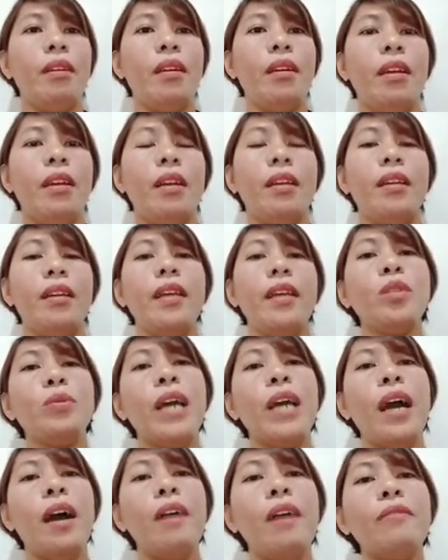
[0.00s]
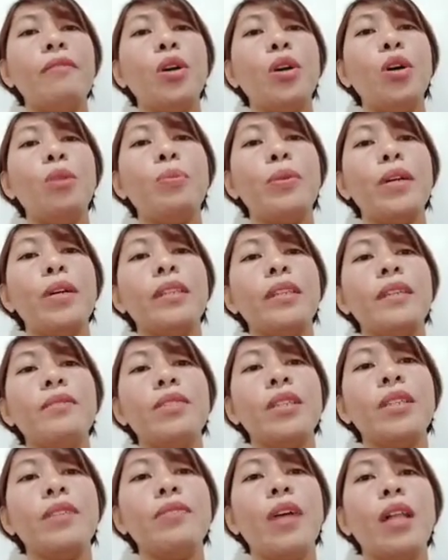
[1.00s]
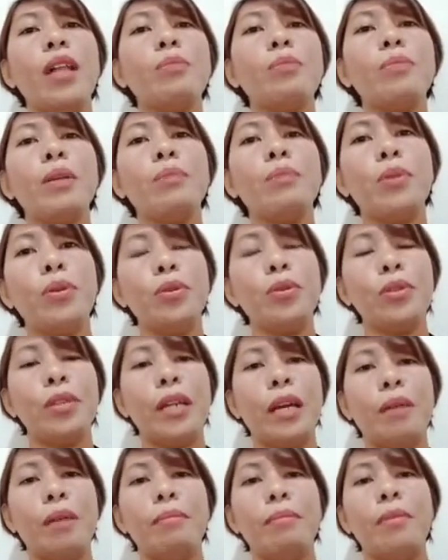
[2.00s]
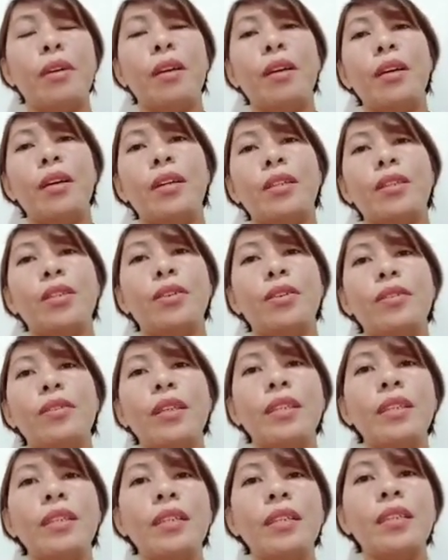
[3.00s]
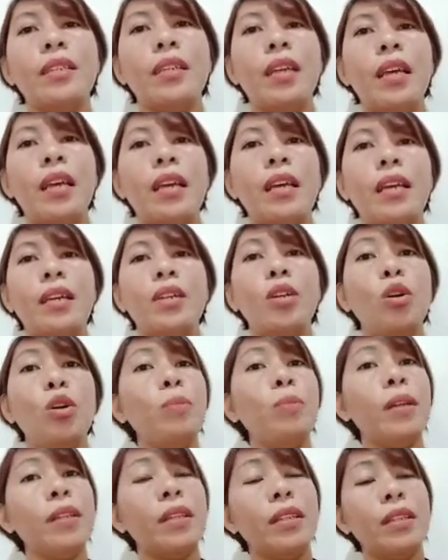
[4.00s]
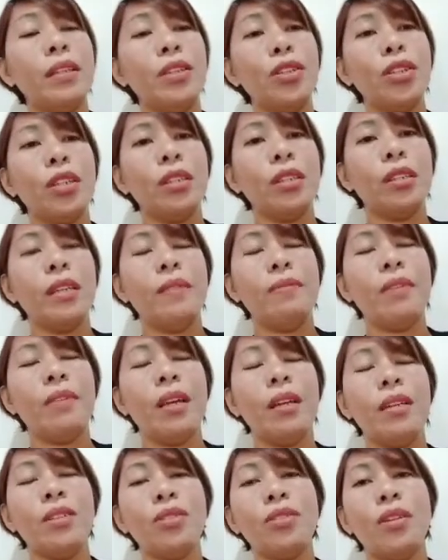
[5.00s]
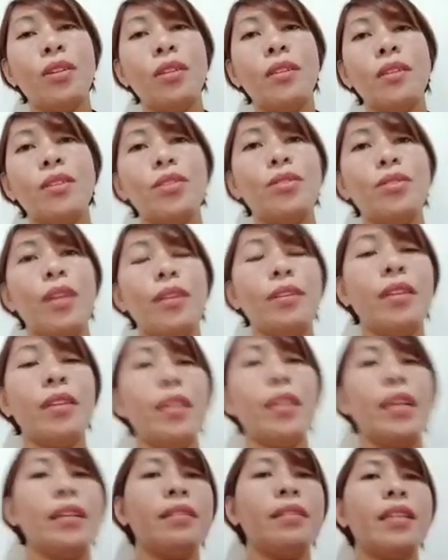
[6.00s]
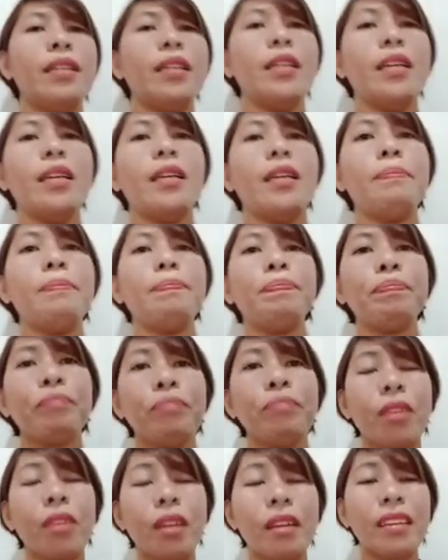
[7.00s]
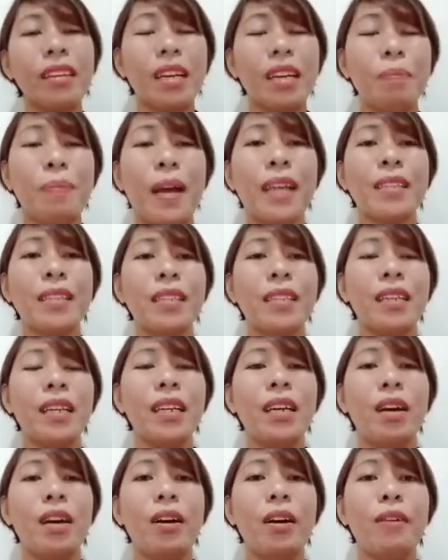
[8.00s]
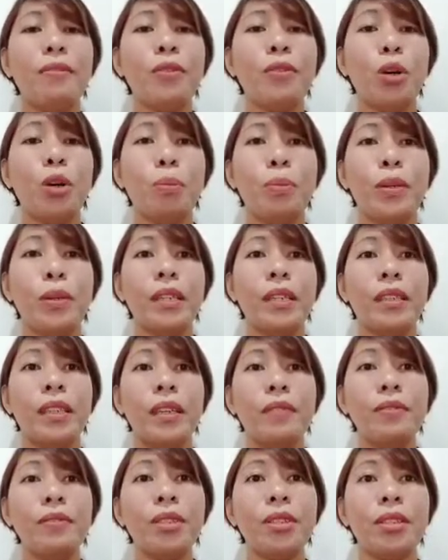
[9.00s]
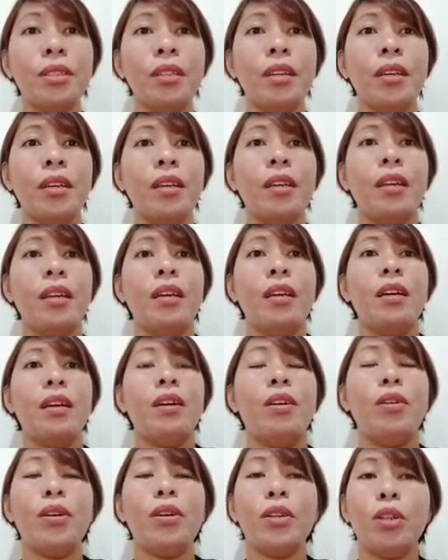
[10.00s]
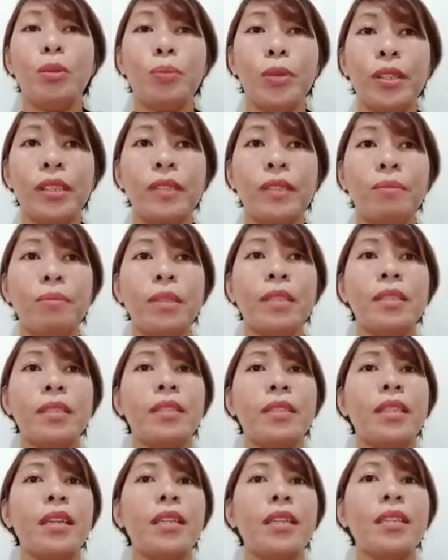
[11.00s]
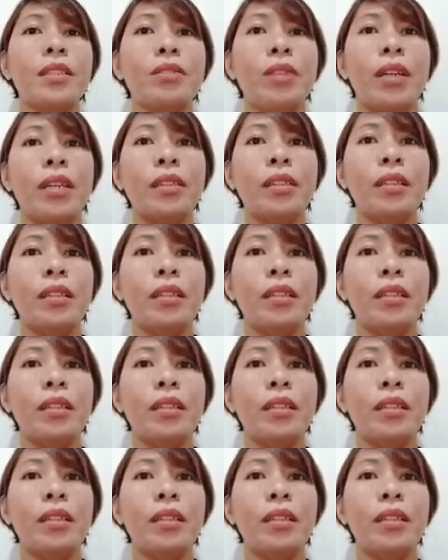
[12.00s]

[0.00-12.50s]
Next, we have Cooperatives Development Program. So this is a global initiative that is strengthening the capacity of cooperatives or cooperative businesses, credit